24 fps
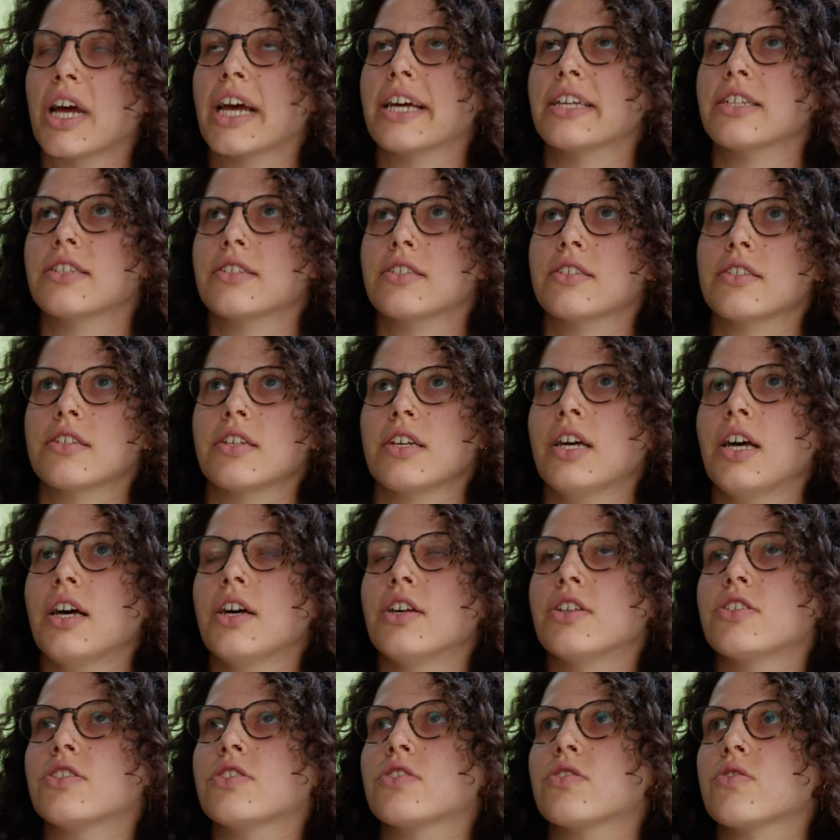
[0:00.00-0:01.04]
Right.
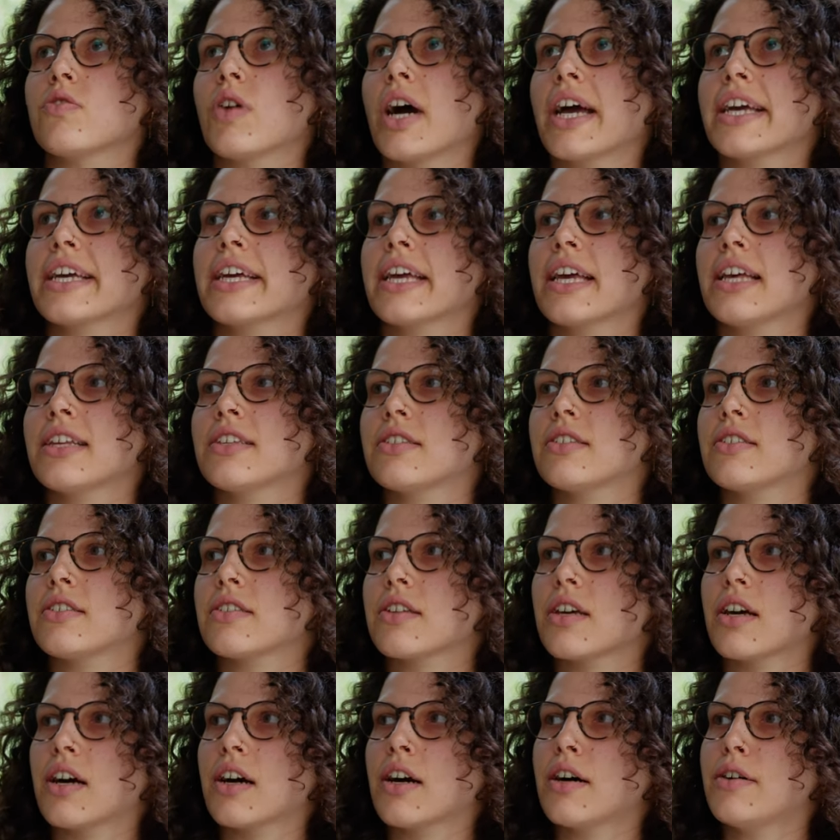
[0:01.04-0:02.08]
So I guess
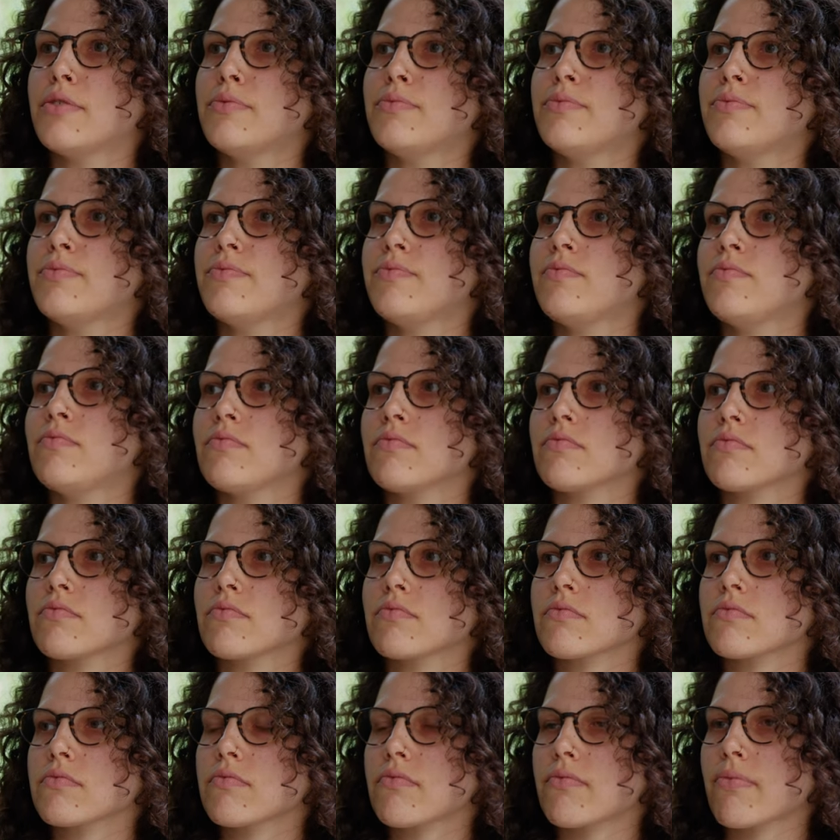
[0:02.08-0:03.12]
um,
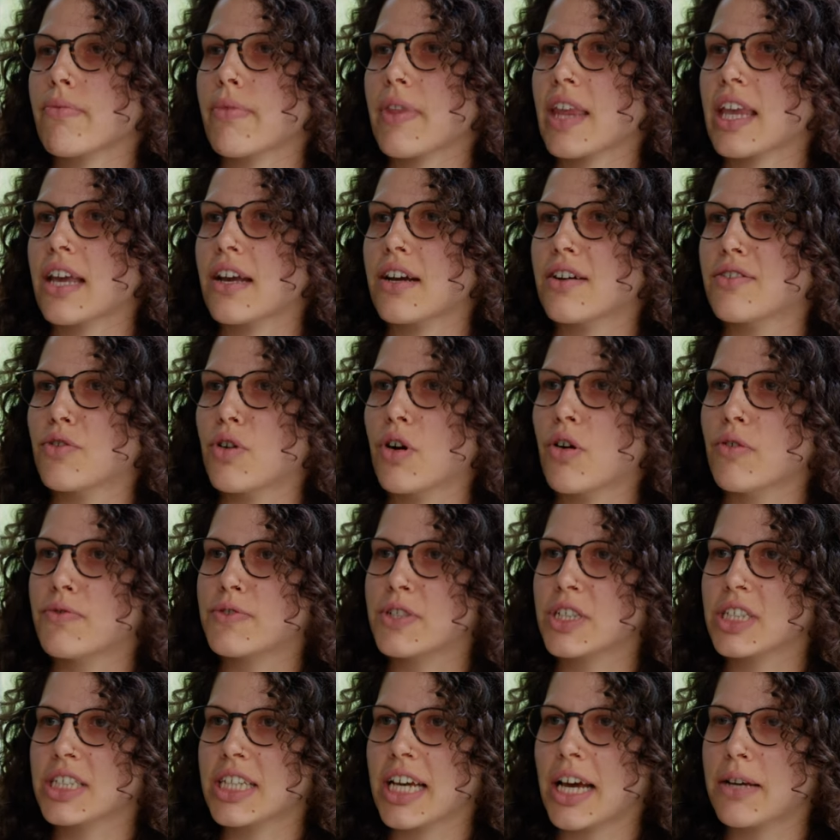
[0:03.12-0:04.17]

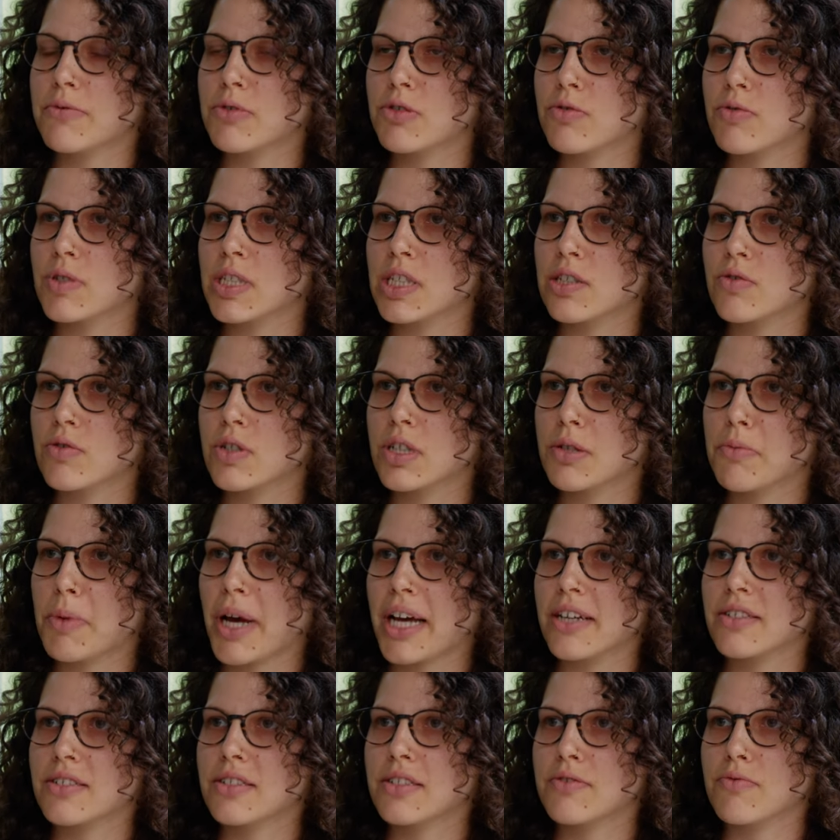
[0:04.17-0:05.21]
oftentimes when you talk
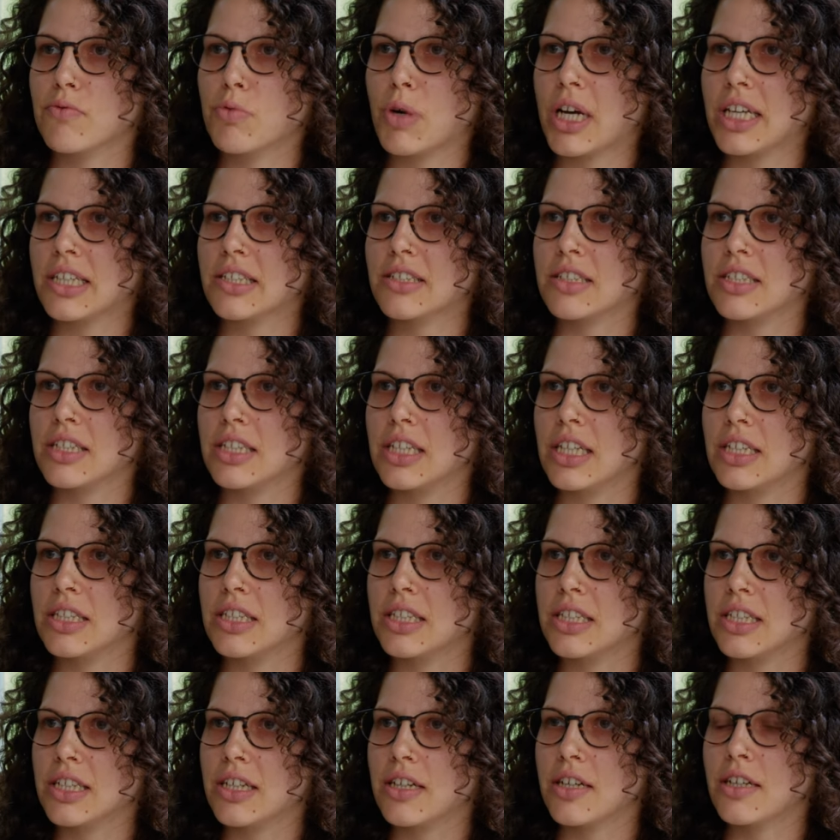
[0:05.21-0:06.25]
about waste in
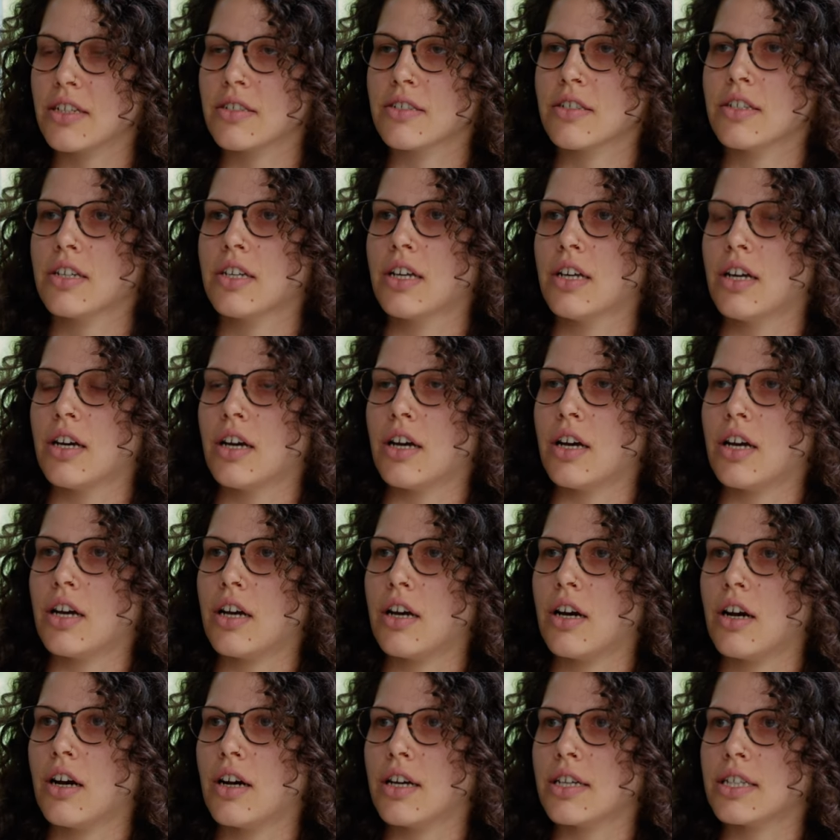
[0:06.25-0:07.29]
India,
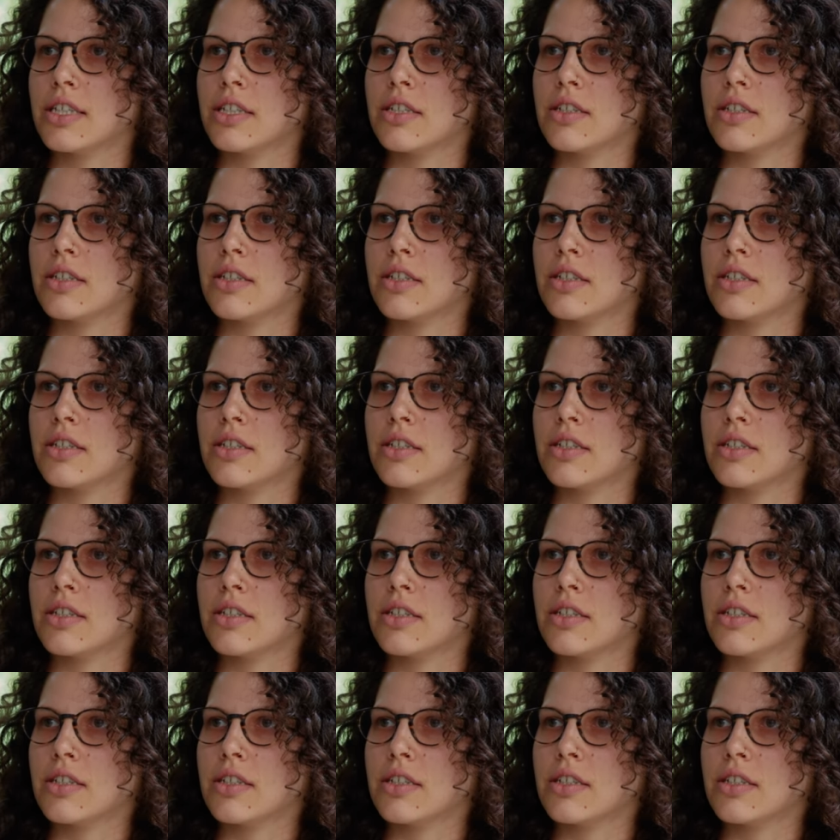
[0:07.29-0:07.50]
uh,